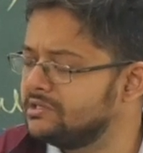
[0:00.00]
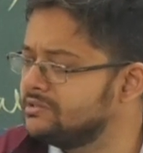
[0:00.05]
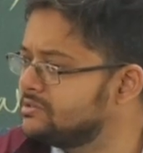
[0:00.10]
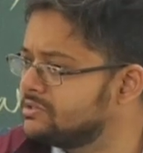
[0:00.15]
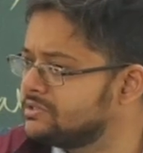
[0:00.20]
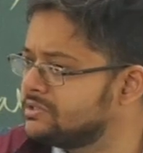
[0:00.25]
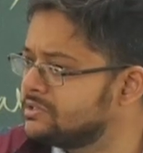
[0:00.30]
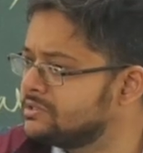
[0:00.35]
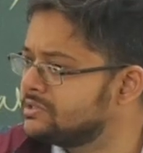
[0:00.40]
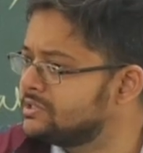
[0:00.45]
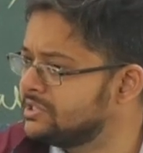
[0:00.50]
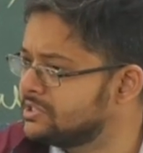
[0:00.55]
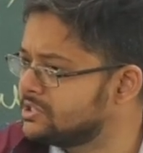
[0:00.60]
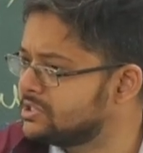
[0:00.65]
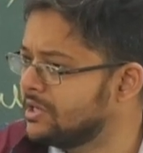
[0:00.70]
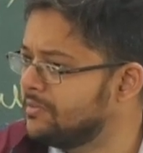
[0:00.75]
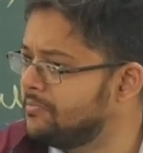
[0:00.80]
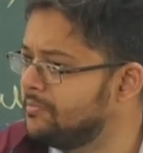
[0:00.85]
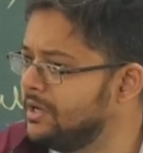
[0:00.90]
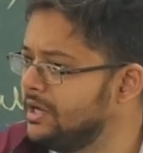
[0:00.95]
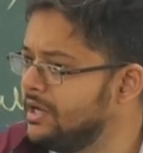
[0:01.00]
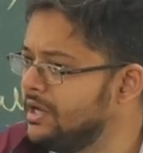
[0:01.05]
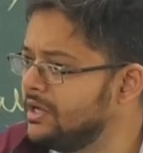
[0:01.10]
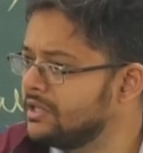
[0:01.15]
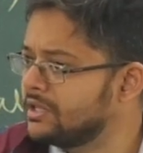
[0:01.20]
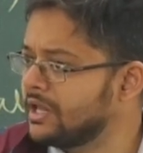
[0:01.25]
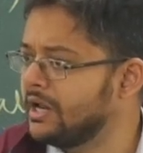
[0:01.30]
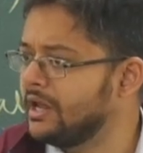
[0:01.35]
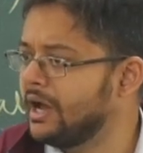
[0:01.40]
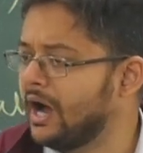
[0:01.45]
system,
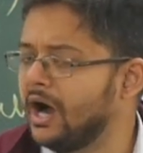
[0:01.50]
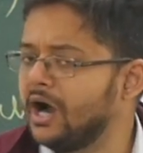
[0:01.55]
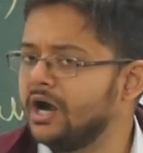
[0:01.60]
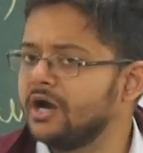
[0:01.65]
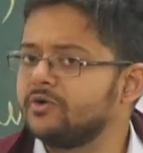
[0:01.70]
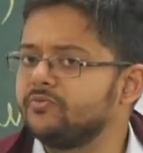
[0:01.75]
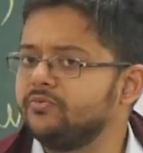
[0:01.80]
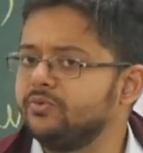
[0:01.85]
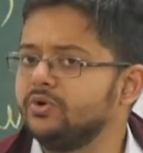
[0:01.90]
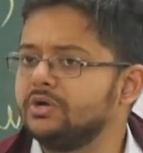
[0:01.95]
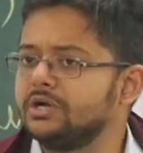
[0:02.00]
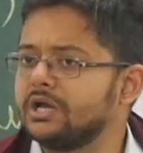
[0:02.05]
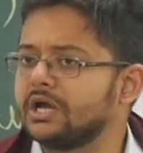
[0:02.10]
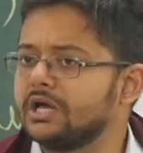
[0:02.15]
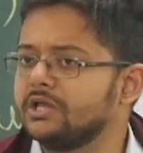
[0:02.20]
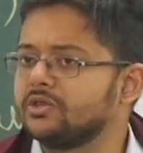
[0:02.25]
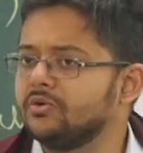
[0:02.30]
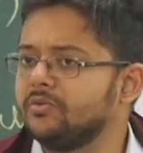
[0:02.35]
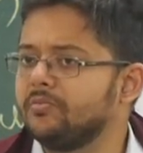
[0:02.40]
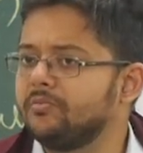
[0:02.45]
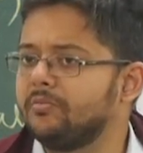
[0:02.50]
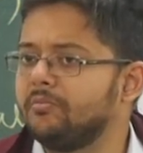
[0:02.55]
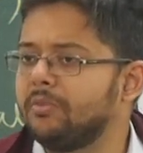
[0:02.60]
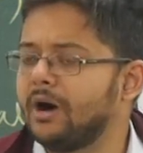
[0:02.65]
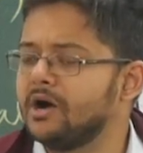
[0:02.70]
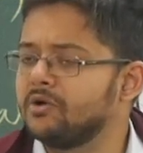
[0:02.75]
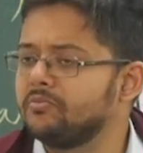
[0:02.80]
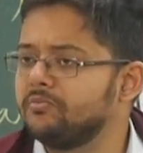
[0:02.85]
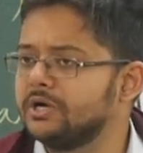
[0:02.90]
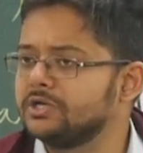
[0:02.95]
tale hard food take to
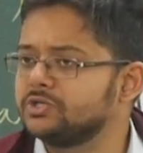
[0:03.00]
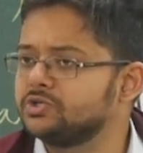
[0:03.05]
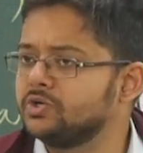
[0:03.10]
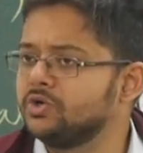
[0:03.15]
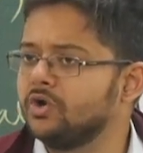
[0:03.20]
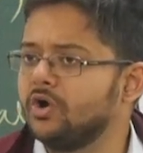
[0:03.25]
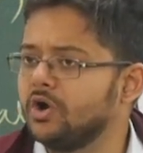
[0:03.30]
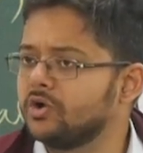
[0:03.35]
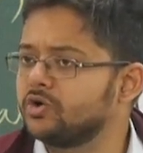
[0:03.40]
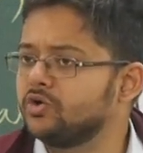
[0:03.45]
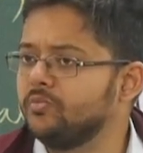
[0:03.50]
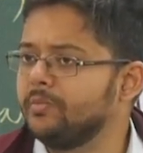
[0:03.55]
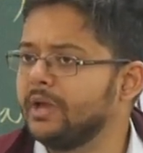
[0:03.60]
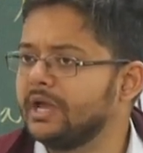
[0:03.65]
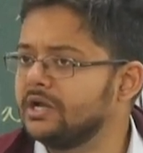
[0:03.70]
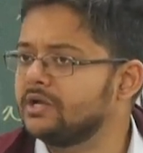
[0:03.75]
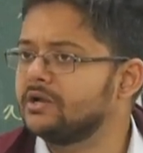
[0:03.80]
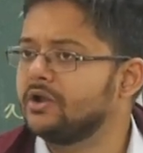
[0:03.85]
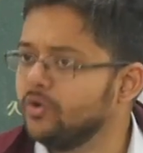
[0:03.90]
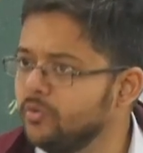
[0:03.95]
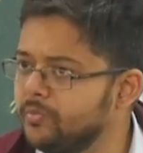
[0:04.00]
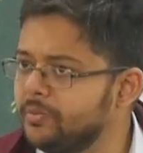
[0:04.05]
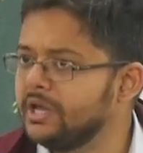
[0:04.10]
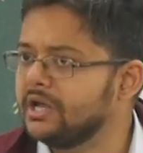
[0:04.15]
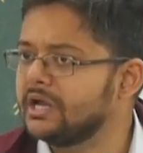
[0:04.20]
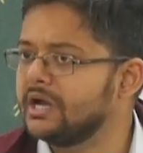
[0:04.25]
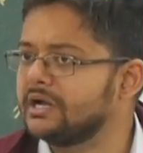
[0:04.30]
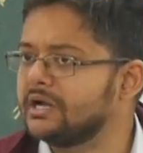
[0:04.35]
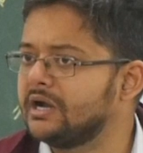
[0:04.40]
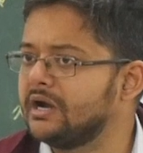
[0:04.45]
bhangbar jonno or to make it
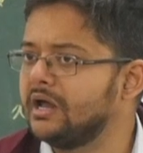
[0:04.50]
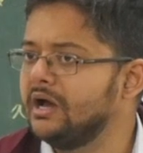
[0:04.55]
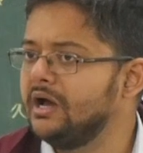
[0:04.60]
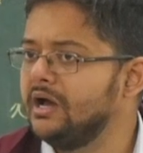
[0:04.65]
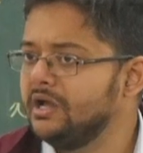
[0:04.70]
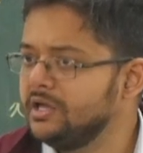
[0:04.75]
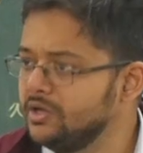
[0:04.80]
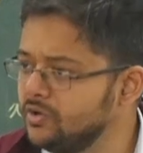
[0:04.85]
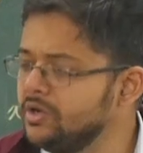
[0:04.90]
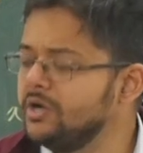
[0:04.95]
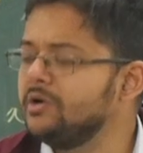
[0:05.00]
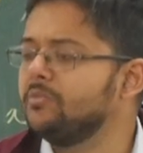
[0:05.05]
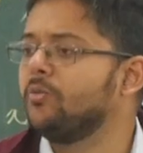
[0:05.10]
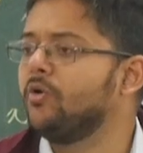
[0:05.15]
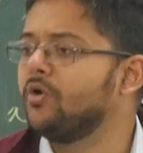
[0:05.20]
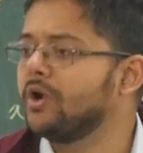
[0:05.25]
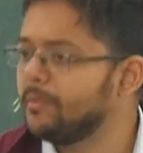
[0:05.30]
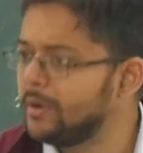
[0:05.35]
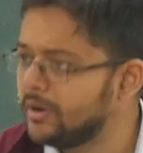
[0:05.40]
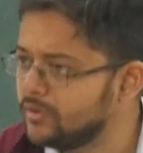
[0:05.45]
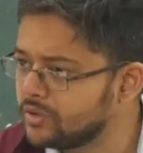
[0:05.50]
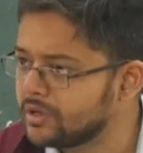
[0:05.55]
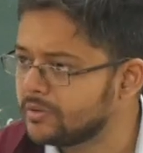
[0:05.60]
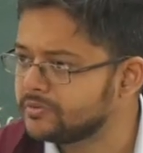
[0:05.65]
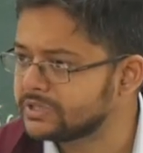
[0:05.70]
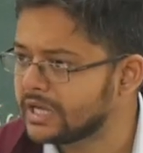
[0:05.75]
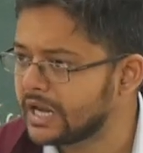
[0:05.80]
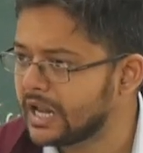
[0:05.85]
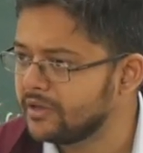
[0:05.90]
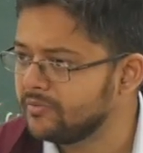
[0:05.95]
lubricated, you need more amount of
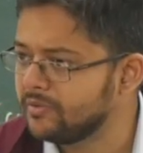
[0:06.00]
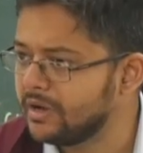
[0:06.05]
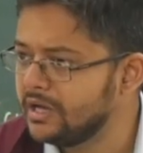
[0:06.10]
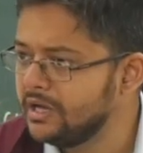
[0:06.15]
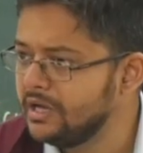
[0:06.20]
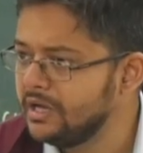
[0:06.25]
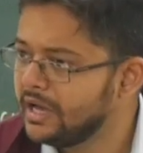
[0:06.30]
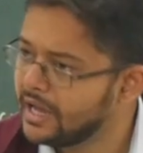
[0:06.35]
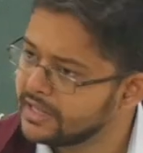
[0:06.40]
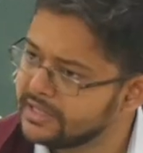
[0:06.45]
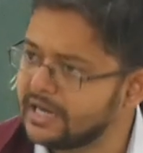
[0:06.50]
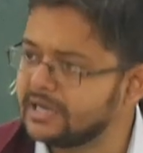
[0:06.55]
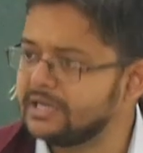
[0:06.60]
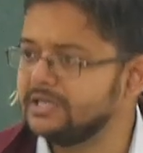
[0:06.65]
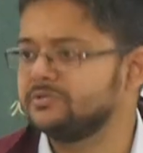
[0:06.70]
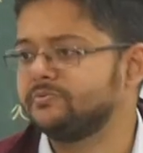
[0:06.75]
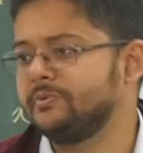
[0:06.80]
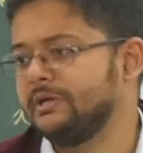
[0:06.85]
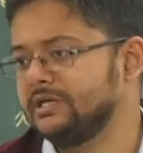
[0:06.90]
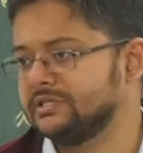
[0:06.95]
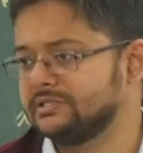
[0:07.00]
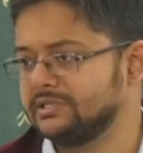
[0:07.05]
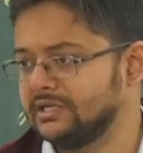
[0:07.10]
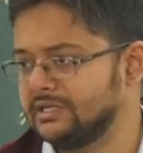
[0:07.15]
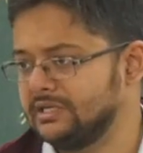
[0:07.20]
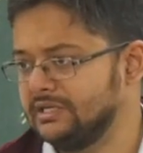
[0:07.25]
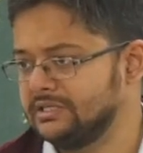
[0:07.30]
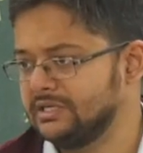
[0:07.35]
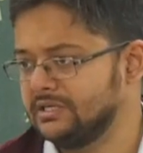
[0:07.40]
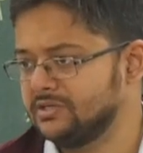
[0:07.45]
saliva, and that is being
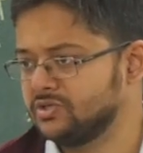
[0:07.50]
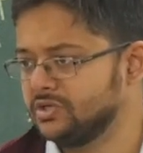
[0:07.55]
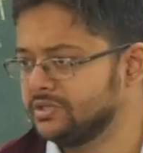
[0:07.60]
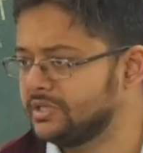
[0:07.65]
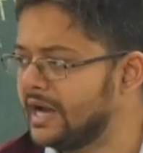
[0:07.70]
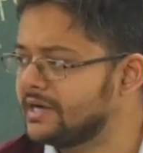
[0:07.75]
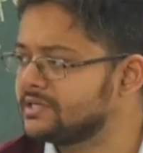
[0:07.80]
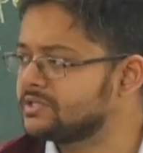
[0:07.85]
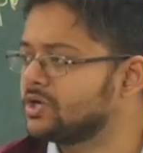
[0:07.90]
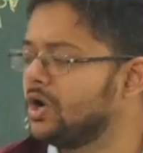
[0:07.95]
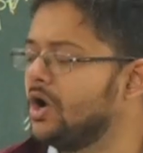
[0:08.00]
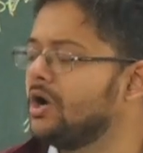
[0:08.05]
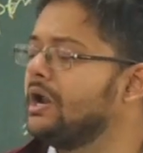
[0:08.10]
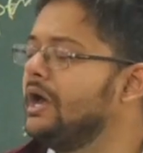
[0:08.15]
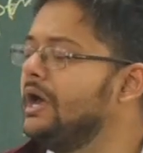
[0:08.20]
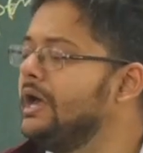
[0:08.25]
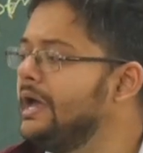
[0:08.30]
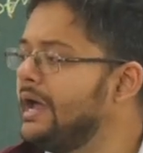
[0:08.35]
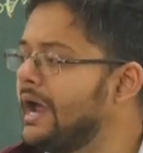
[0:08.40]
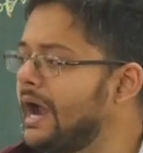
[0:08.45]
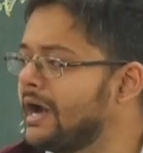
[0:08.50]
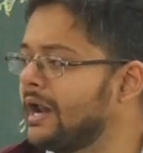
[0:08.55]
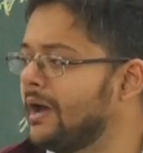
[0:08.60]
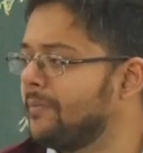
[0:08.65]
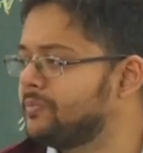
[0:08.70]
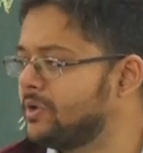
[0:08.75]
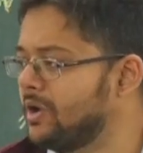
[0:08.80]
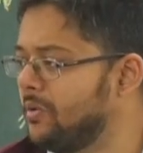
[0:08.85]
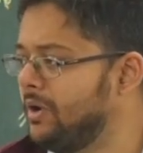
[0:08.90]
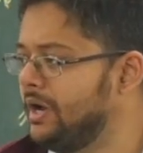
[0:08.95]
secreted. So that's called
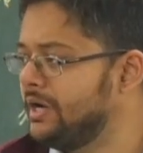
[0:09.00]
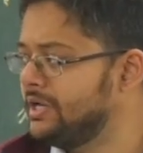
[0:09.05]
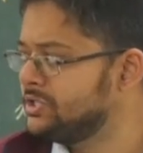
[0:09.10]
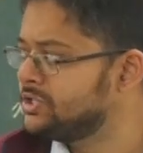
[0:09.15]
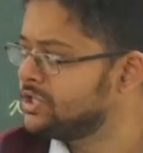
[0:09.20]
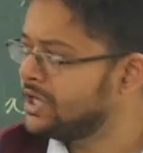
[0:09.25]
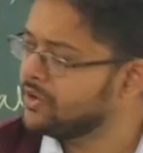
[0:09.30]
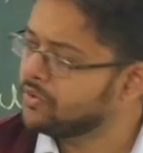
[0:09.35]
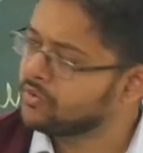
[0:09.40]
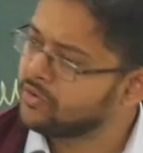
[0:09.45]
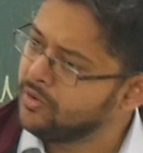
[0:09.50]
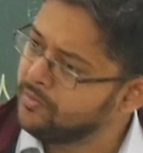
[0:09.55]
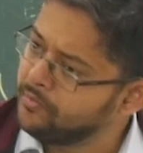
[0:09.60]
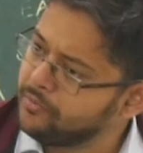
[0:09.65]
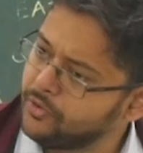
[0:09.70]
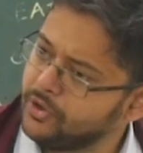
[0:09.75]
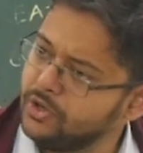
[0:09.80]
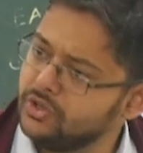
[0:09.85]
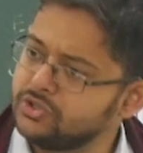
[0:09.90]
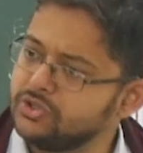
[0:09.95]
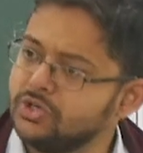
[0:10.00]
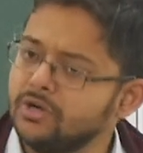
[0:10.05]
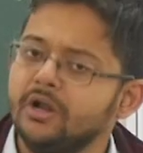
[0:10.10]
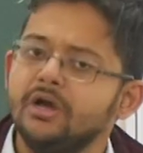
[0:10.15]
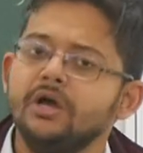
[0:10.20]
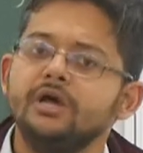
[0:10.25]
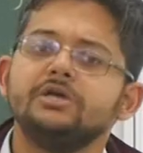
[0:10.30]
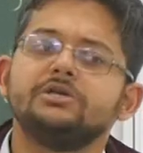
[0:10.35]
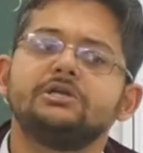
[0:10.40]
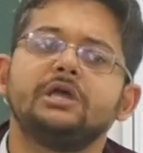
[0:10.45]
adaptability. Jerokom proyojon
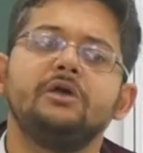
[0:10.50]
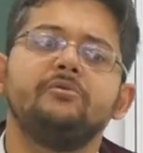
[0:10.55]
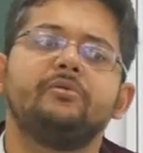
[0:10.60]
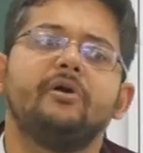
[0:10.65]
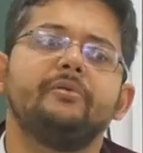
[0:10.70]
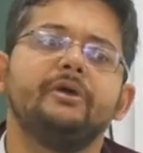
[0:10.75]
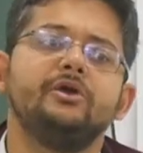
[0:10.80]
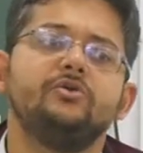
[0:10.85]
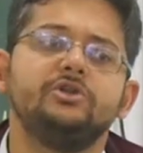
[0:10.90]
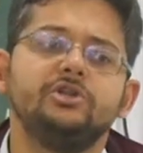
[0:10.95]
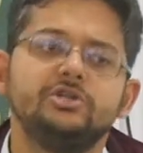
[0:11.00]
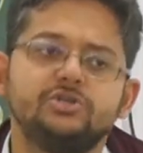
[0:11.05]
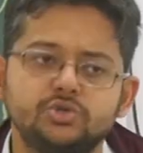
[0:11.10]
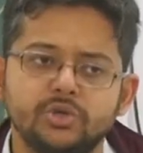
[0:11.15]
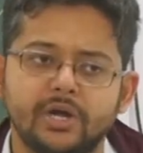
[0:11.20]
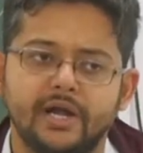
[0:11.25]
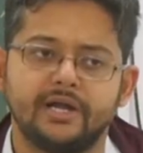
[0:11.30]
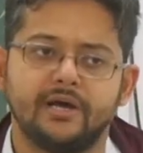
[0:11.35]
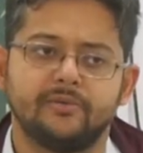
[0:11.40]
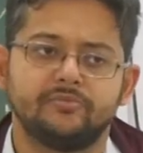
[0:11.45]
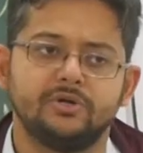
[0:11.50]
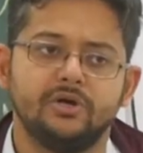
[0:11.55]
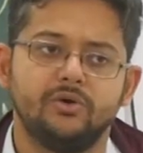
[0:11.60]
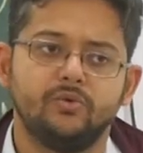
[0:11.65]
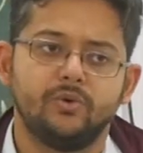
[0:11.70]
sei bhabe you need to adapt.